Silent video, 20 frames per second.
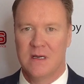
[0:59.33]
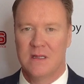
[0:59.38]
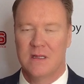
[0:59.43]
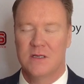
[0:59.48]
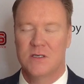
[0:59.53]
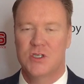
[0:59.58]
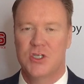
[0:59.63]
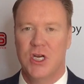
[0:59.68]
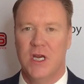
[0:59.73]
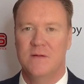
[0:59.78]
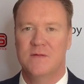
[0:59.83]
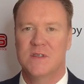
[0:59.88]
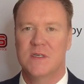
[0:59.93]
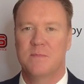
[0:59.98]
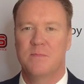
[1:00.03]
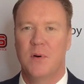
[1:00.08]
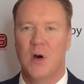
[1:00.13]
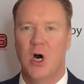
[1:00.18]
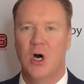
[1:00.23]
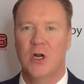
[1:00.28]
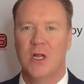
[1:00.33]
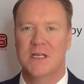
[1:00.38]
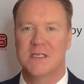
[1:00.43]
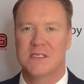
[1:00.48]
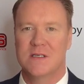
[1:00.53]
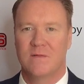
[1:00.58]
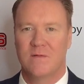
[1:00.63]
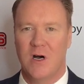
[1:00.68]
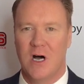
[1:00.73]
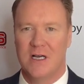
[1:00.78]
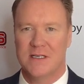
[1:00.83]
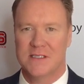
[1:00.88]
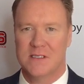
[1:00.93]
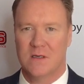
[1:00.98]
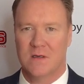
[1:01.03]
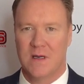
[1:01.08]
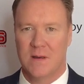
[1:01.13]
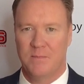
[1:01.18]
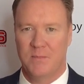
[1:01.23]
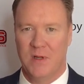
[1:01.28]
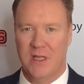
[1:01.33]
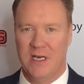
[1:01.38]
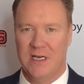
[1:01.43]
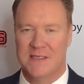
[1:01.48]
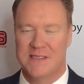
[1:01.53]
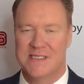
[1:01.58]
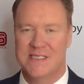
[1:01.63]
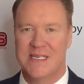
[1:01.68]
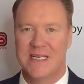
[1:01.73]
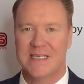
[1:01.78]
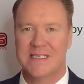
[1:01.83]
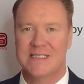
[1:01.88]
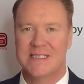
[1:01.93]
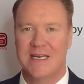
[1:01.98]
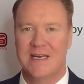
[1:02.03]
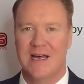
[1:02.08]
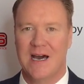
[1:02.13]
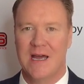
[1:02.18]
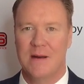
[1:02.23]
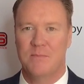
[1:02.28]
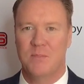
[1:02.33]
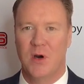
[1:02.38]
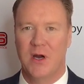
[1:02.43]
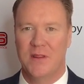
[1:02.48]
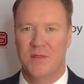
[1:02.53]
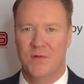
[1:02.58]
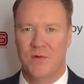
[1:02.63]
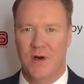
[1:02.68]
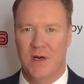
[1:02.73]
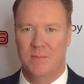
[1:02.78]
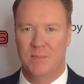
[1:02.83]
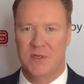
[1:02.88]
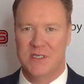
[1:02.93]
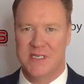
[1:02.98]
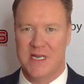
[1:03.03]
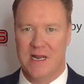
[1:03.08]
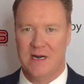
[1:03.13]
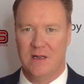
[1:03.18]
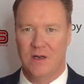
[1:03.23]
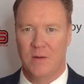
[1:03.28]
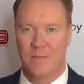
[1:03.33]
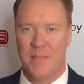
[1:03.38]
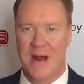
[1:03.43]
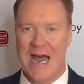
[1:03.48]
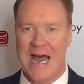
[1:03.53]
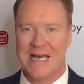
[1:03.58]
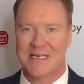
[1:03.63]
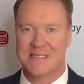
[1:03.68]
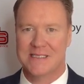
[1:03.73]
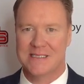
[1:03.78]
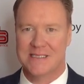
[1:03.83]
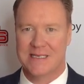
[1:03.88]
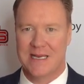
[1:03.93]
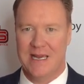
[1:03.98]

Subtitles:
The Chiefs' opponents have also completed 69.3% of their passes